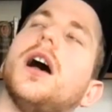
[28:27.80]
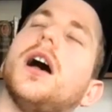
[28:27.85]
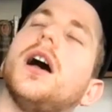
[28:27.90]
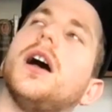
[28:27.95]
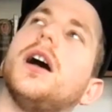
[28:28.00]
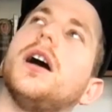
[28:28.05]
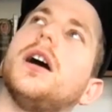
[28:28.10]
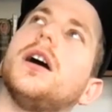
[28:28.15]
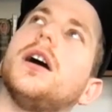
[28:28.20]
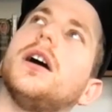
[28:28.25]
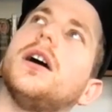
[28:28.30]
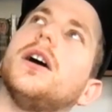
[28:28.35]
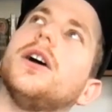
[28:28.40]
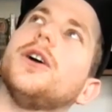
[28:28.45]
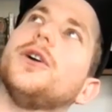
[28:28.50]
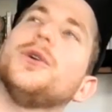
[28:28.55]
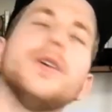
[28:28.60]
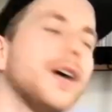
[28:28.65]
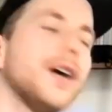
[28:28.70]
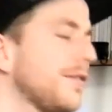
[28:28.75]
Uh,
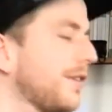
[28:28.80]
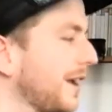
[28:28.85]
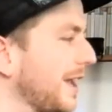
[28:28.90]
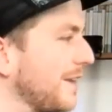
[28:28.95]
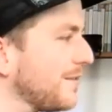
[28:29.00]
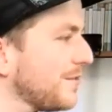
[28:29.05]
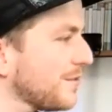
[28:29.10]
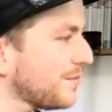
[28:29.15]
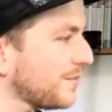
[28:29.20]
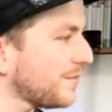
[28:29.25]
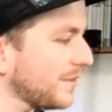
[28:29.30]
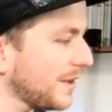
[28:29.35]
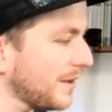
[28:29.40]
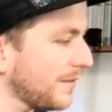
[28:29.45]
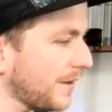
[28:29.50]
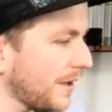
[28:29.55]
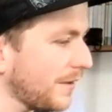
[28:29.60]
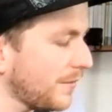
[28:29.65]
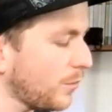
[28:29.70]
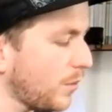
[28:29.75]
have I ever
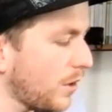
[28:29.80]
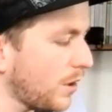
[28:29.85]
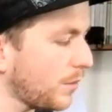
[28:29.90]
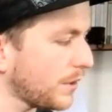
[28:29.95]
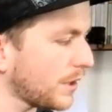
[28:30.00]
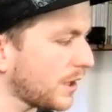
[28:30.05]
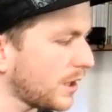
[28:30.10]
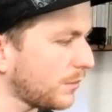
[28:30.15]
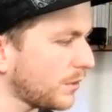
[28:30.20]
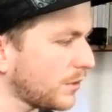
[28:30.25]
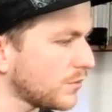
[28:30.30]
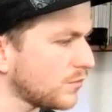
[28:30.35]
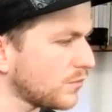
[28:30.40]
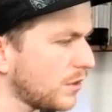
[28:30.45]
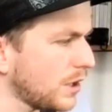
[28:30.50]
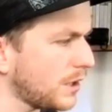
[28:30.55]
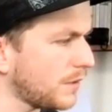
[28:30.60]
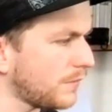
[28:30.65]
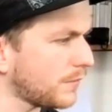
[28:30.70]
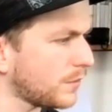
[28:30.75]
have I ever worked with anyone who's
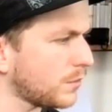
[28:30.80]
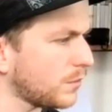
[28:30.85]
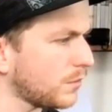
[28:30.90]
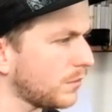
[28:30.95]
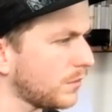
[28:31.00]
really difficult?